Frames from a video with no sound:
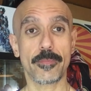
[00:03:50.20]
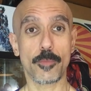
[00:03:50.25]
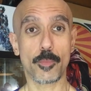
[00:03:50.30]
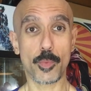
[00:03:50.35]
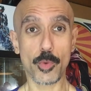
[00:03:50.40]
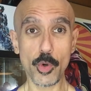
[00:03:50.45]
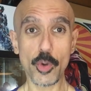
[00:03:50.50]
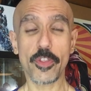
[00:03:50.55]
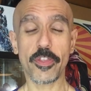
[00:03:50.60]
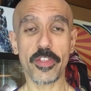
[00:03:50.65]

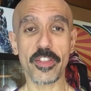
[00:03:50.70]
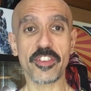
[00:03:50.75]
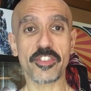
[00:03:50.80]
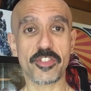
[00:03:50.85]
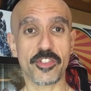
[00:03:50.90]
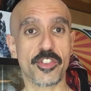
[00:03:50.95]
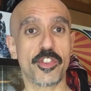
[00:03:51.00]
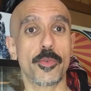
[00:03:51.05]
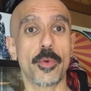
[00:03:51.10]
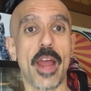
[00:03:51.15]

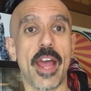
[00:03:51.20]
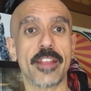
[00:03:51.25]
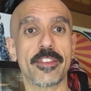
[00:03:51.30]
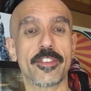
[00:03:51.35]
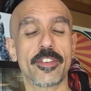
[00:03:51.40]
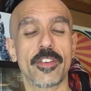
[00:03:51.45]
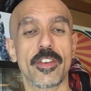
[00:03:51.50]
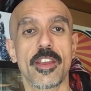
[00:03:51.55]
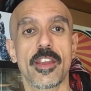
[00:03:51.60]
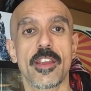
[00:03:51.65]
ruthless
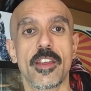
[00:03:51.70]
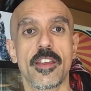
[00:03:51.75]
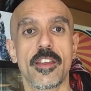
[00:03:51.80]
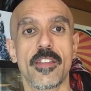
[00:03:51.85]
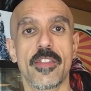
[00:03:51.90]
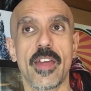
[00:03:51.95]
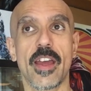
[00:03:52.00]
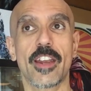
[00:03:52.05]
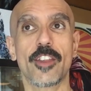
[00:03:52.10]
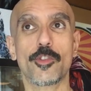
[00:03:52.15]
threat
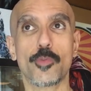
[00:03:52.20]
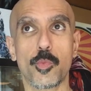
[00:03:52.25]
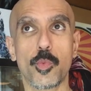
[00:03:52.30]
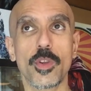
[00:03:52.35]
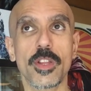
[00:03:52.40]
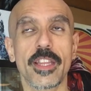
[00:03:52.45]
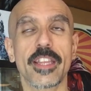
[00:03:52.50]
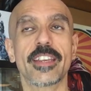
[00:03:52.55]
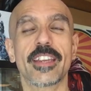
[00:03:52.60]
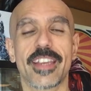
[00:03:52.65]
that is
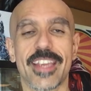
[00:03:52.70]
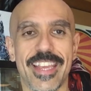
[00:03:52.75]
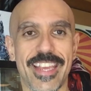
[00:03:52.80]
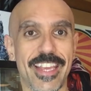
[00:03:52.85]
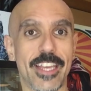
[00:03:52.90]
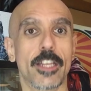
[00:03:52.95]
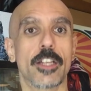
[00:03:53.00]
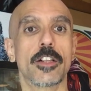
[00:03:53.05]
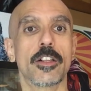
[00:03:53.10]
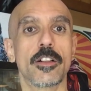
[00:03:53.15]
willing to
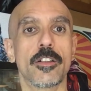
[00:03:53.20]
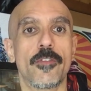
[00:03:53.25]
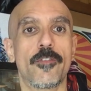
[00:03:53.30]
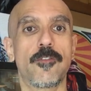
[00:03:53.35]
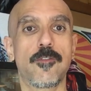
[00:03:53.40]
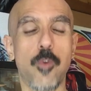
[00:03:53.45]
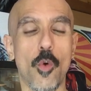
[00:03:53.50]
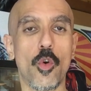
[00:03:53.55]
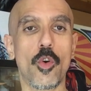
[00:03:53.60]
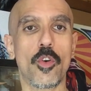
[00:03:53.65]
kill
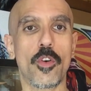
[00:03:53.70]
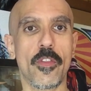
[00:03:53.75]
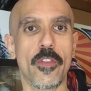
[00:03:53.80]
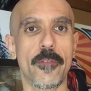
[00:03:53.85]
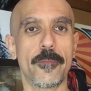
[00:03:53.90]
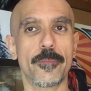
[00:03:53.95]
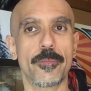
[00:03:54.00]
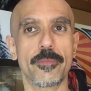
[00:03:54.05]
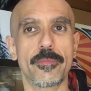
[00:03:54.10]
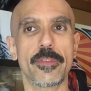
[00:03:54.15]
for,
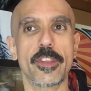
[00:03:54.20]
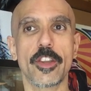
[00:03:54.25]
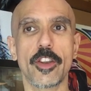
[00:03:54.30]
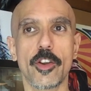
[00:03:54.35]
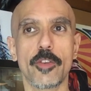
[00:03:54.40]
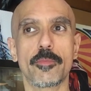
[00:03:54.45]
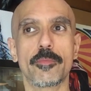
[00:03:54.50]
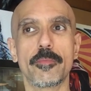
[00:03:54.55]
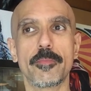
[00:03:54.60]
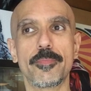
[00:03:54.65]
you
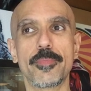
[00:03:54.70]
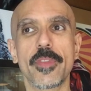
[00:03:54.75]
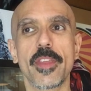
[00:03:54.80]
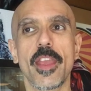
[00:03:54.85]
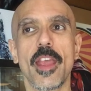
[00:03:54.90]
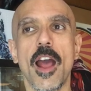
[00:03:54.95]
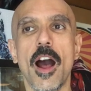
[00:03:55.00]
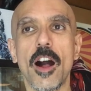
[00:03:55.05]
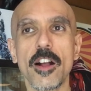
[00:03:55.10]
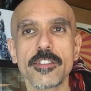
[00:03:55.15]
know,
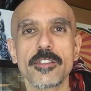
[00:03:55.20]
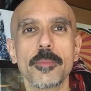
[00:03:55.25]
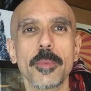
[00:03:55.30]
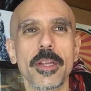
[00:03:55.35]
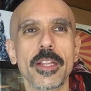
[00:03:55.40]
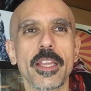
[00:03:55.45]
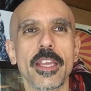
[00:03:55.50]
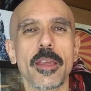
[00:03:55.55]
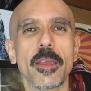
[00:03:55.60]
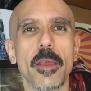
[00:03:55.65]

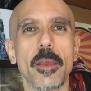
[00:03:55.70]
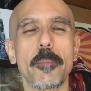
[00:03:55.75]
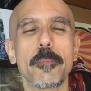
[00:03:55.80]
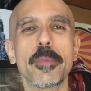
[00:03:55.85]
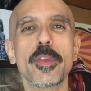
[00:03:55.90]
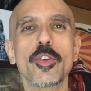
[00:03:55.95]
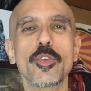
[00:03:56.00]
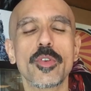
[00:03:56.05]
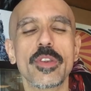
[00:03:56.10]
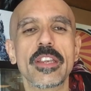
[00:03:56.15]
ultimately,
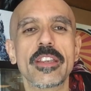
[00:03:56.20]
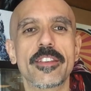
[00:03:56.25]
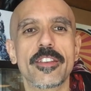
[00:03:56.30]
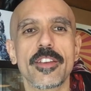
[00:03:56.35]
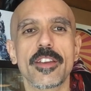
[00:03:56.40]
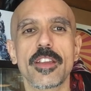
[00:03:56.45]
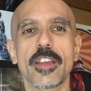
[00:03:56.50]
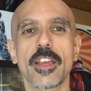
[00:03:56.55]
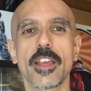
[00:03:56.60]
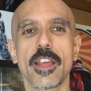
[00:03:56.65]

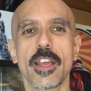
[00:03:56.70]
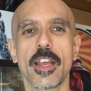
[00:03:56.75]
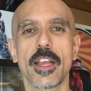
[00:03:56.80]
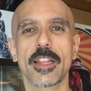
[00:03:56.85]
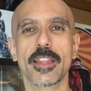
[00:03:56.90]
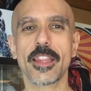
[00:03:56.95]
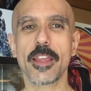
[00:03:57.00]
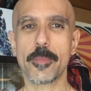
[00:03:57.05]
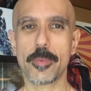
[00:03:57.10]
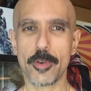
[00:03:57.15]
mutant
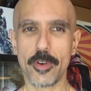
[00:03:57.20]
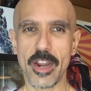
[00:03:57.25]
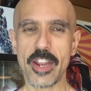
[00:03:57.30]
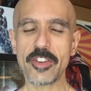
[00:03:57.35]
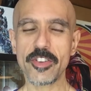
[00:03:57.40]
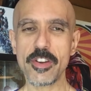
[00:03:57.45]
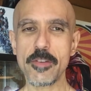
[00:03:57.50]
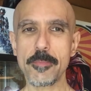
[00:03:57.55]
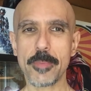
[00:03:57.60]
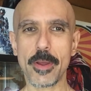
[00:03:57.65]

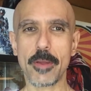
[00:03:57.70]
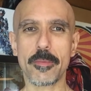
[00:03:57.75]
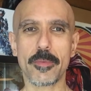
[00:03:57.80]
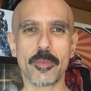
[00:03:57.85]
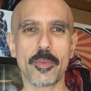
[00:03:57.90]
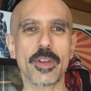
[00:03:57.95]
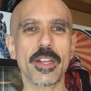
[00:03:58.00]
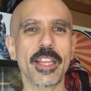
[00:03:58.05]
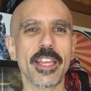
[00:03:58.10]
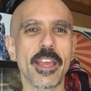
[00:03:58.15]
liberation, but
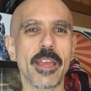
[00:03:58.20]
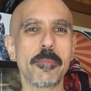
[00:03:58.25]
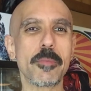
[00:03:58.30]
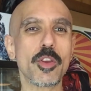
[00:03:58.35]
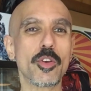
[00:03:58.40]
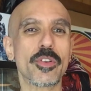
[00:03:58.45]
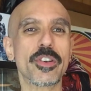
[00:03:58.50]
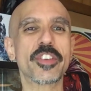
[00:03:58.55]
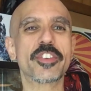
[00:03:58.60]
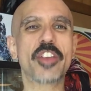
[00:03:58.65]
really
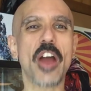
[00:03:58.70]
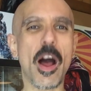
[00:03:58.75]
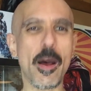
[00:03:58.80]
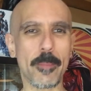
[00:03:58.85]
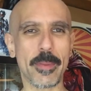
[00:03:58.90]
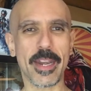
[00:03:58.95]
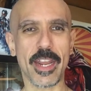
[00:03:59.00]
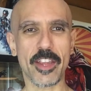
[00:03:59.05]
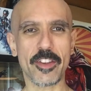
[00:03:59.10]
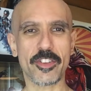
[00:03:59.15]
mutant
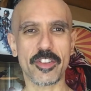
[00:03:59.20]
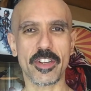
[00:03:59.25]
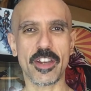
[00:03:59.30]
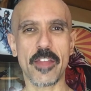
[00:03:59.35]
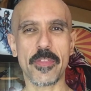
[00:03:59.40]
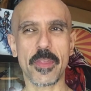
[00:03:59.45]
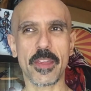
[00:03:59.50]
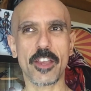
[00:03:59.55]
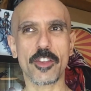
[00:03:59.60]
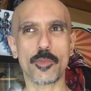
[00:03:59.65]
domination,
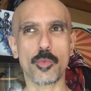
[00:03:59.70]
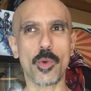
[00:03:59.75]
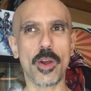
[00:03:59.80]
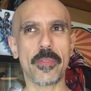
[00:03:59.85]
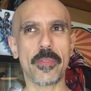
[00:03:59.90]
I think, is